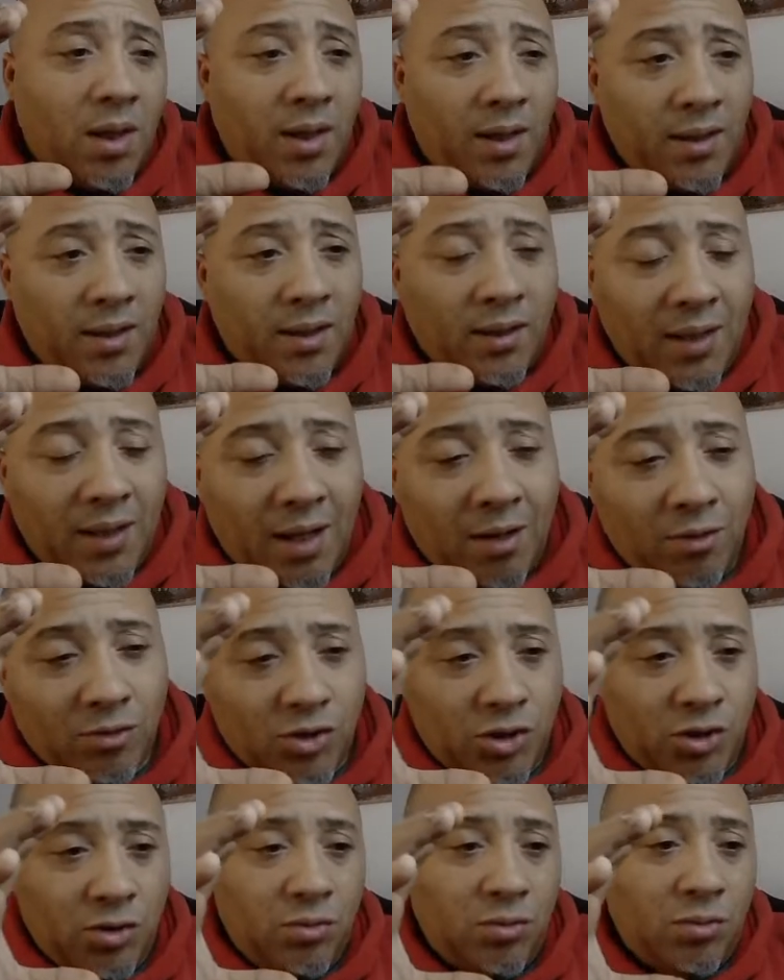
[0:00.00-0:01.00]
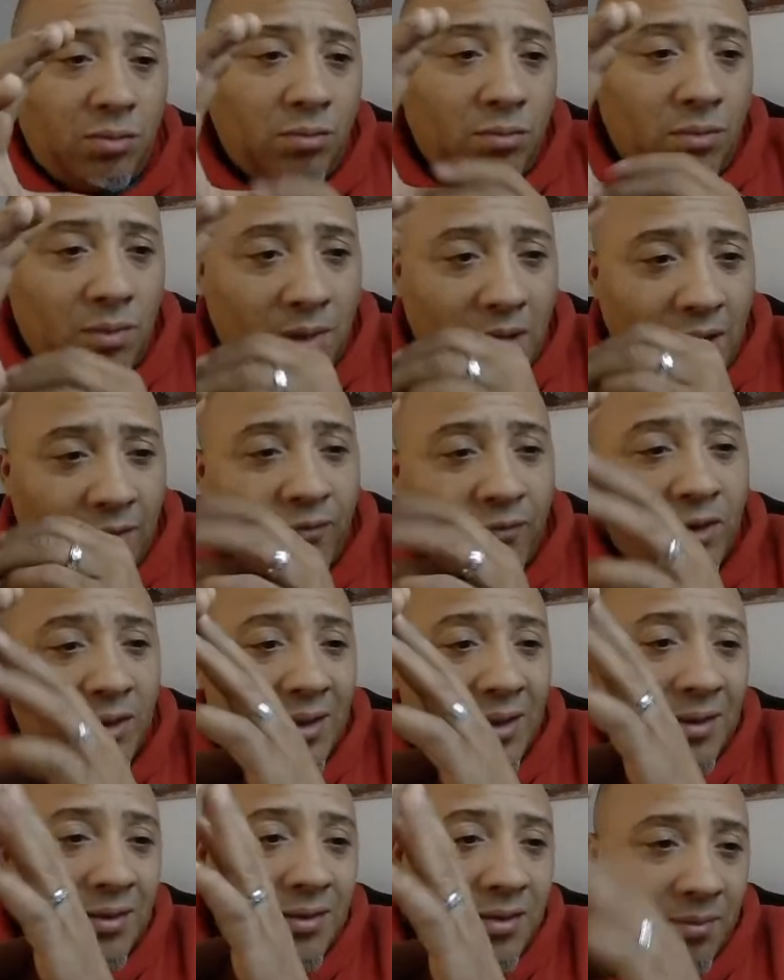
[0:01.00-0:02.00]
It allows you
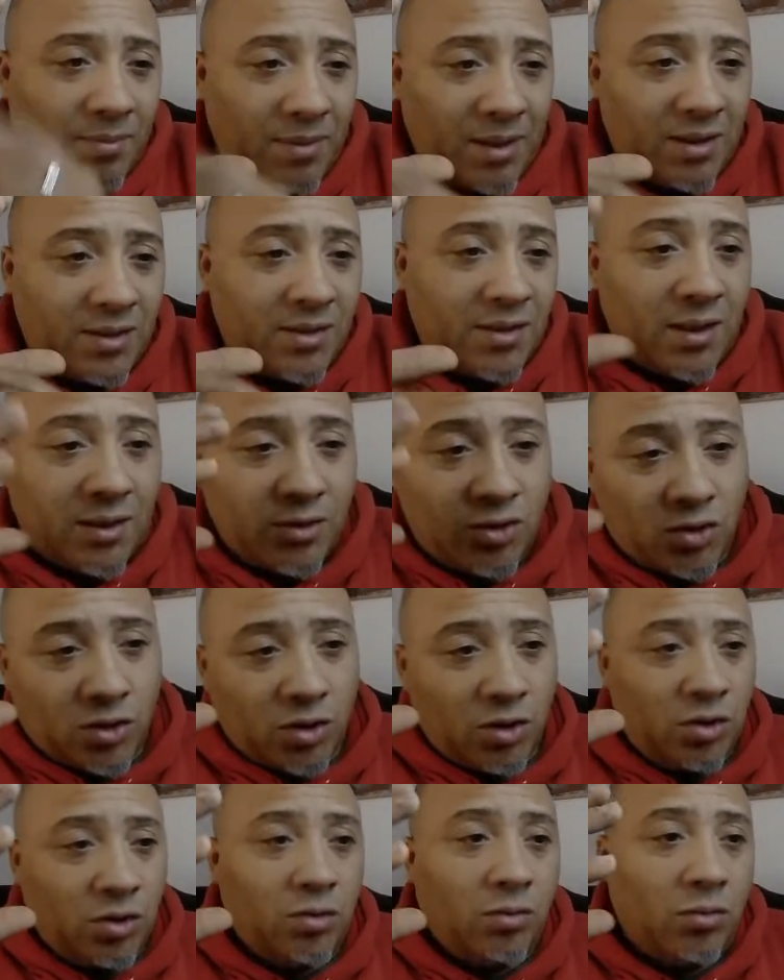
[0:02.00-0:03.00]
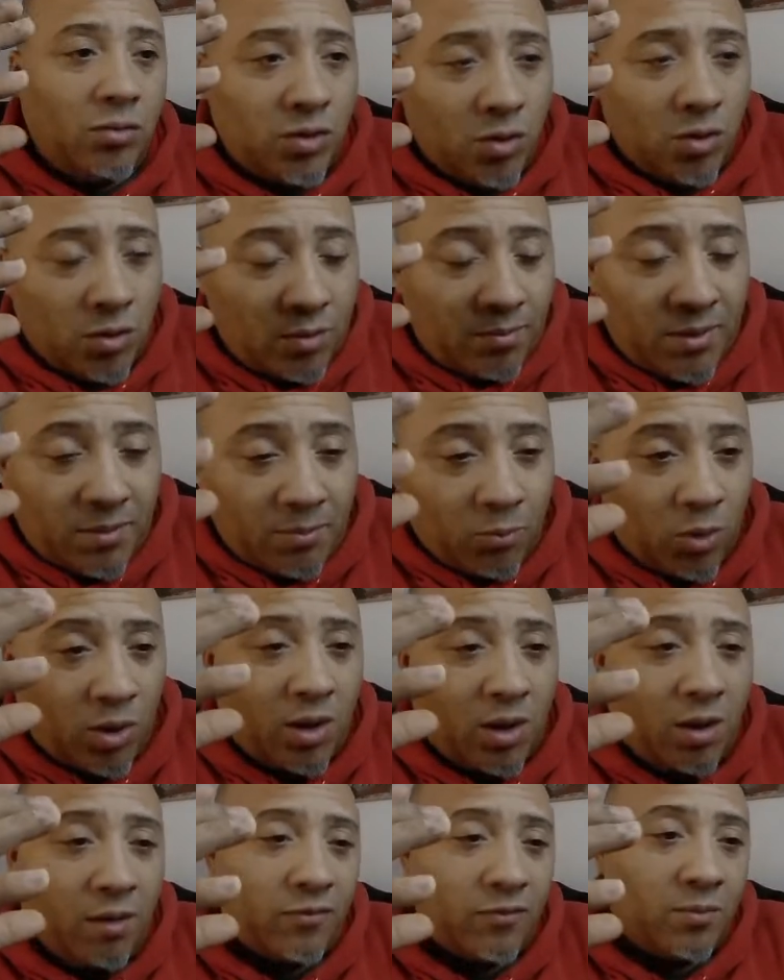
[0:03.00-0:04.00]
everything to make sense to you. So, to be more
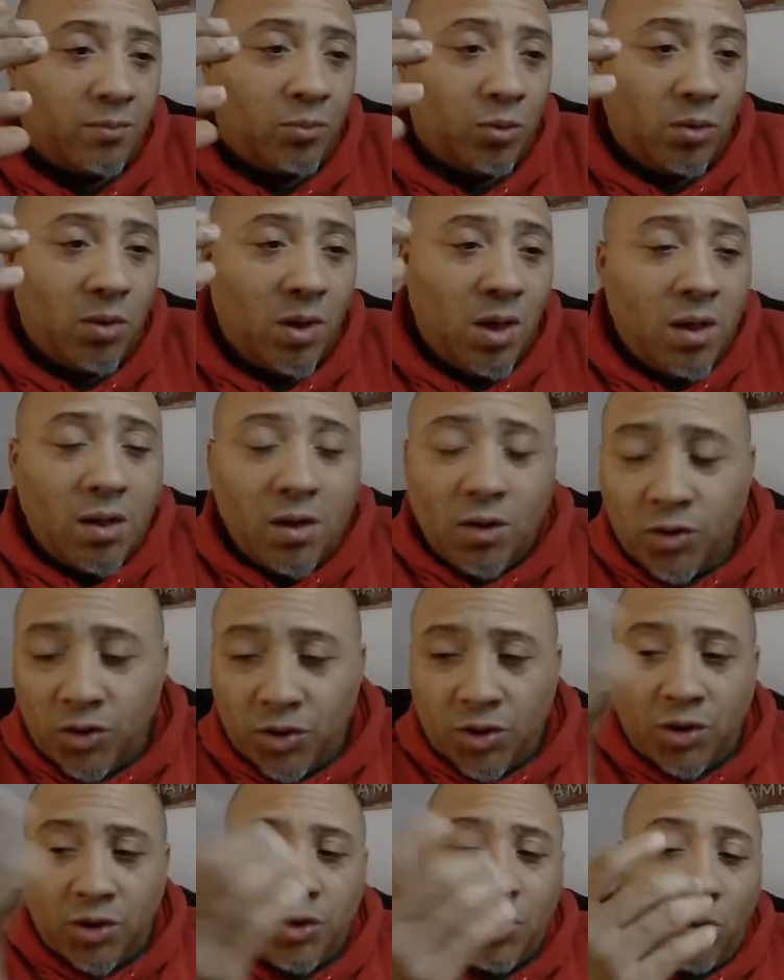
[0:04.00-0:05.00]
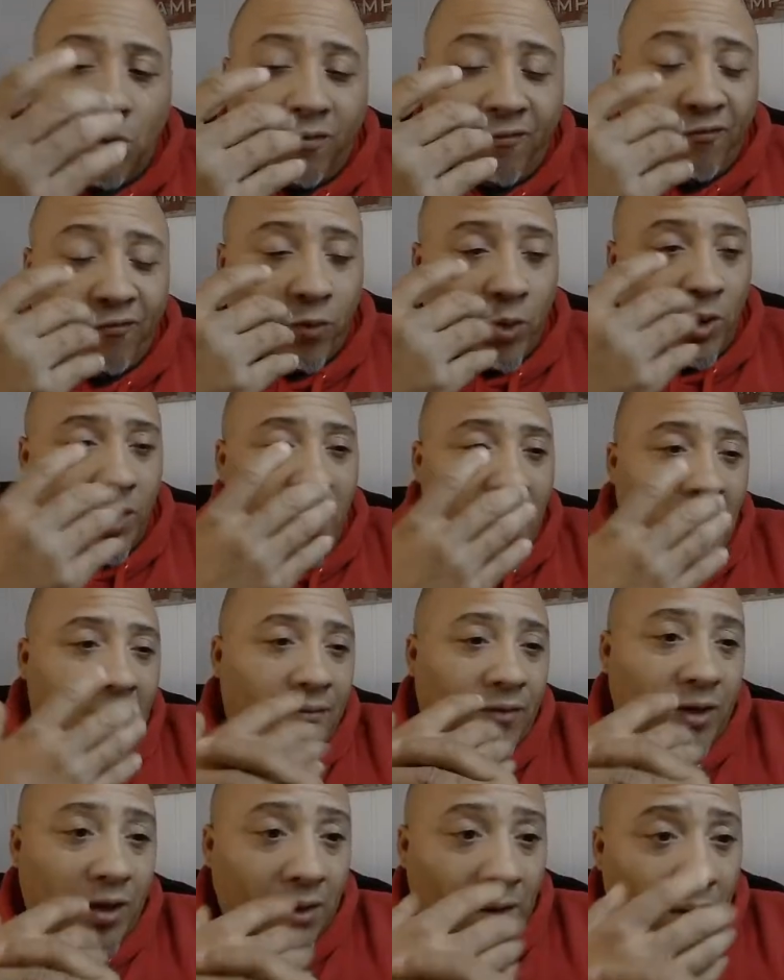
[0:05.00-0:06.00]
comfortable, you'll avoid
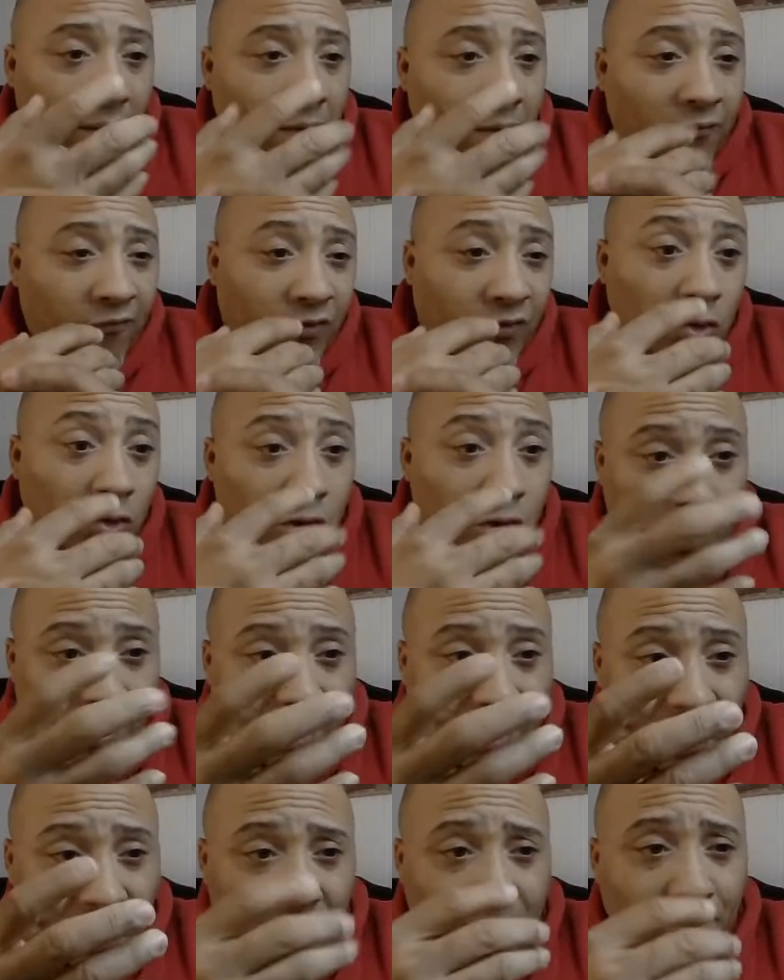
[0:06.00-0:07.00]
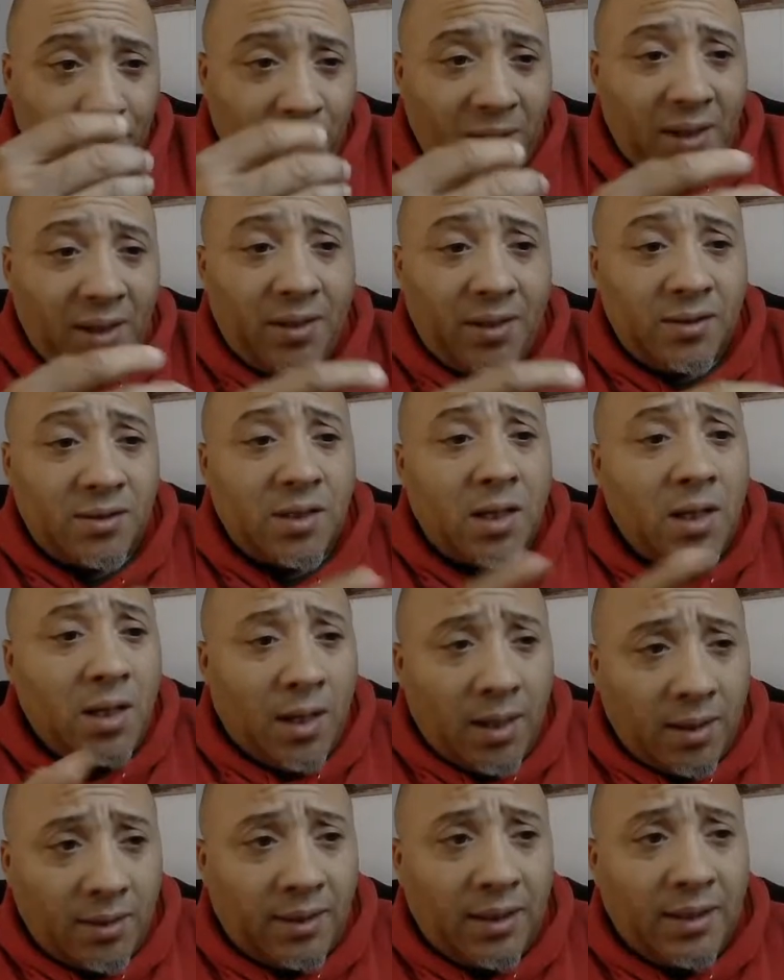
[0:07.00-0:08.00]
having future hand pains
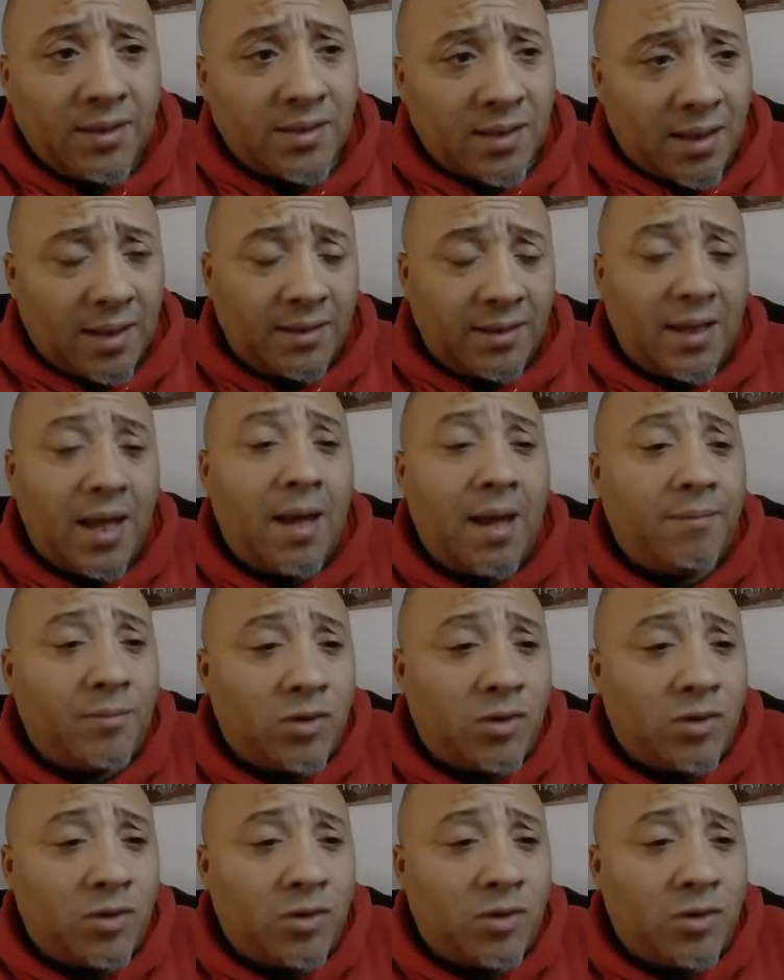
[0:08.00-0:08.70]
and things like that.